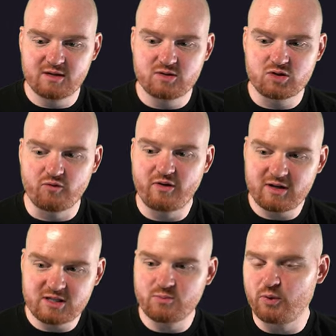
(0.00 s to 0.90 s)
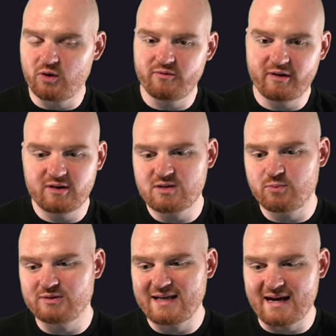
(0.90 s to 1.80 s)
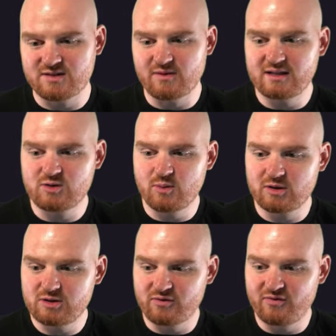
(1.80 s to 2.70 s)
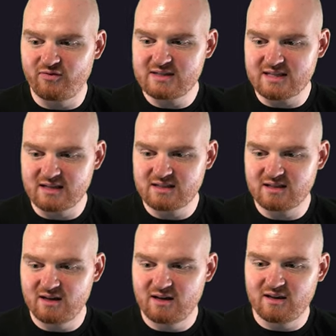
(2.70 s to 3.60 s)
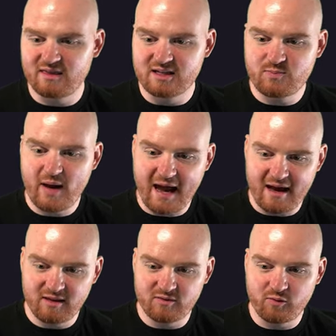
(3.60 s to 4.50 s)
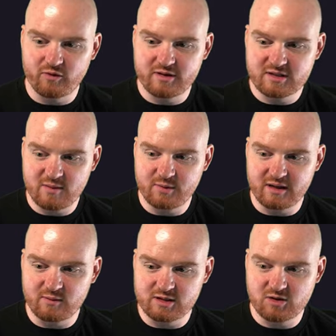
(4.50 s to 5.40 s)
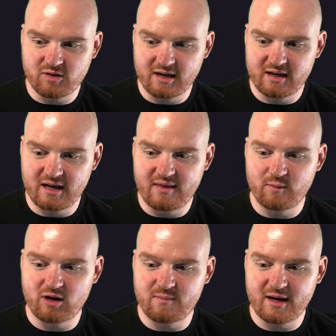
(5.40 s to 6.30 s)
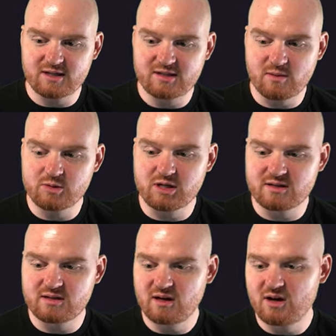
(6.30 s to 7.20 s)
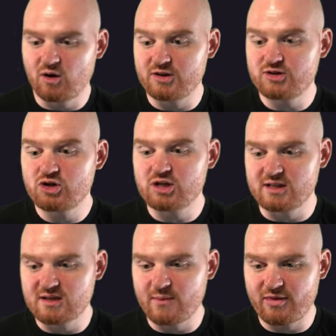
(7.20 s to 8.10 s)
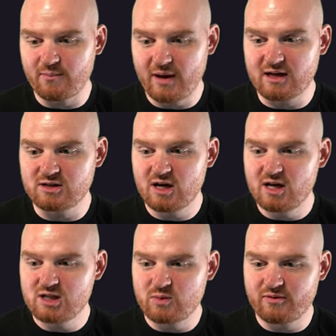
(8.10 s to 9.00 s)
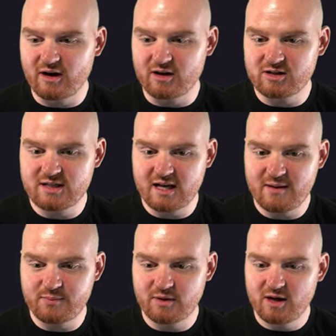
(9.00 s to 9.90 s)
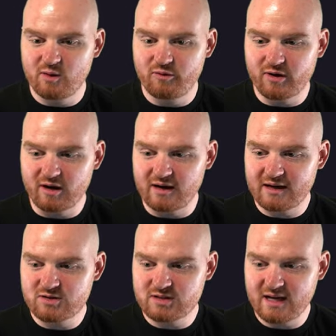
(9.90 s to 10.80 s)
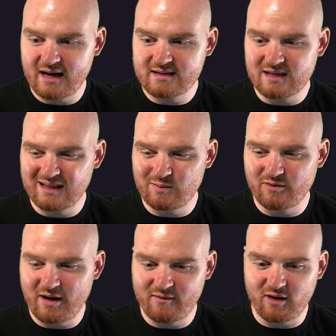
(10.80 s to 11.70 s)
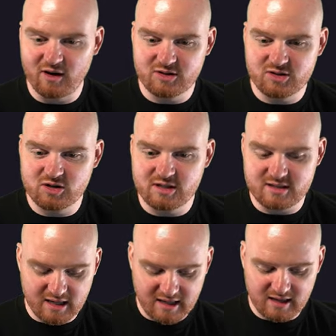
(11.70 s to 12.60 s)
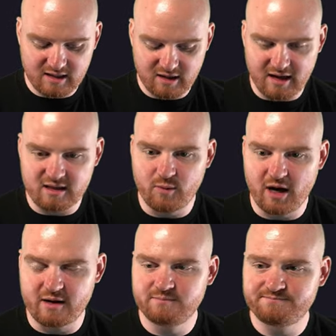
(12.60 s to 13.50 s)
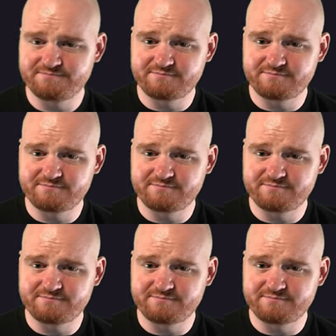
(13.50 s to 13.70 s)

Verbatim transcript: So very simple, very simple test, right? So we want to visit this path for this company that we just created, and then we're going to make assumptions or assertions about the page. So we've got our setup, we've got our exercise, and then we have our assertions again here at the bottom.